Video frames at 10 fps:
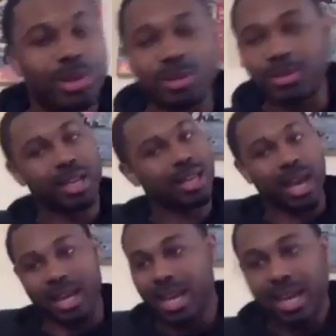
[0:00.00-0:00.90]
You know what I'm saying?
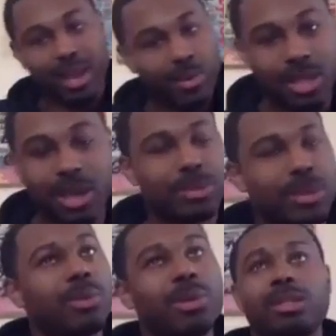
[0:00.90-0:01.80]
Like yeah. he was up
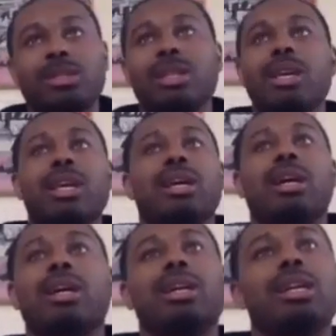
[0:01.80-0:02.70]
there with us.
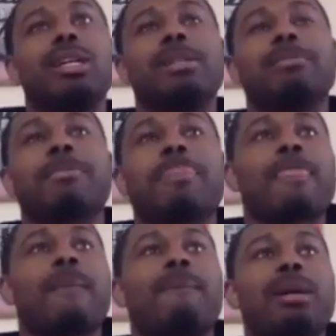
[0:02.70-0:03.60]
Um,
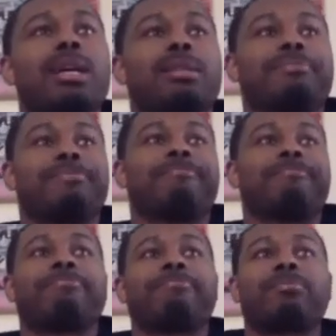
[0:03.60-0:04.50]
but
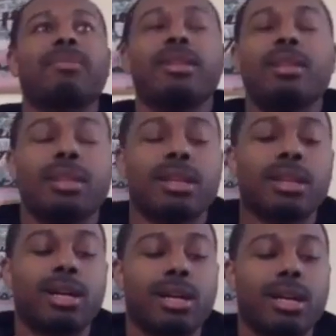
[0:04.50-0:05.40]

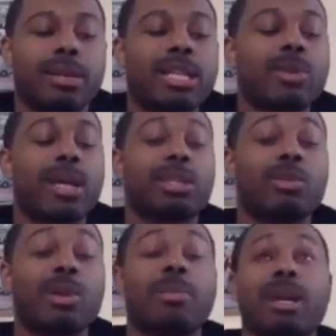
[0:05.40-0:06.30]
uh, that's why I should
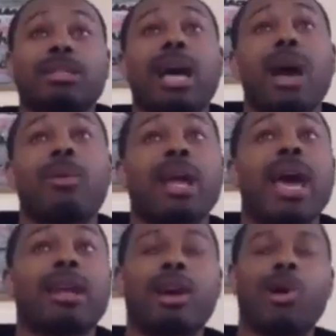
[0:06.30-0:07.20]
have went because I would have
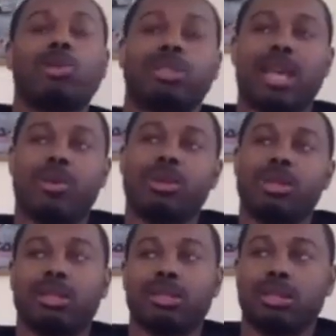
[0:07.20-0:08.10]
had a coach that would
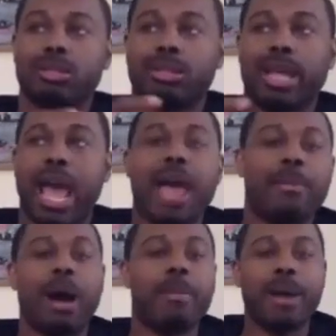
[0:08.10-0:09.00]
have that had
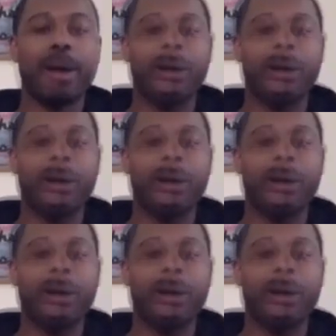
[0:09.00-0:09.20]
my back.